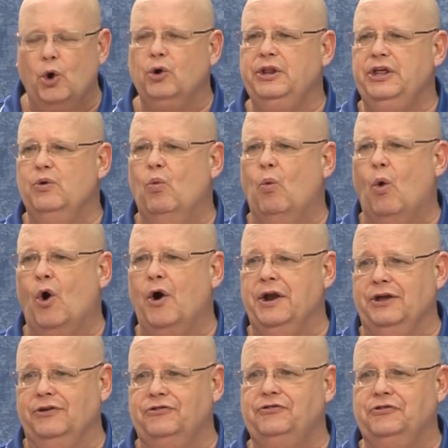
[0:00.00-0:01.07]
early
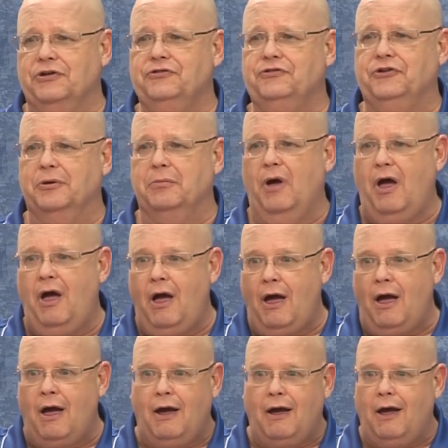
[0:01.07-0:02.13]
warning system.
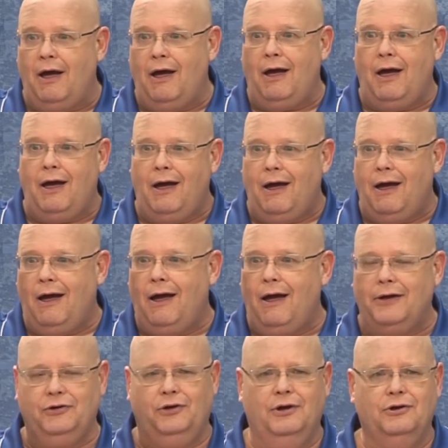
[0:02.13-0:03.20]
Ah, ah,
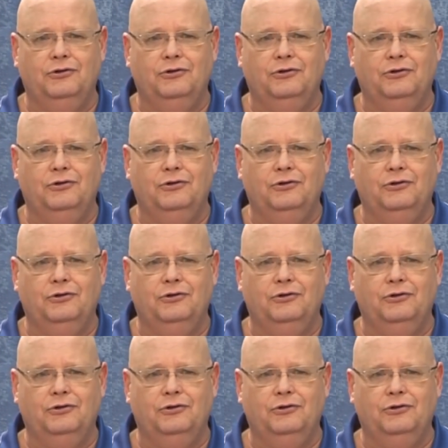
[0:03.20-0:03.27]
ah,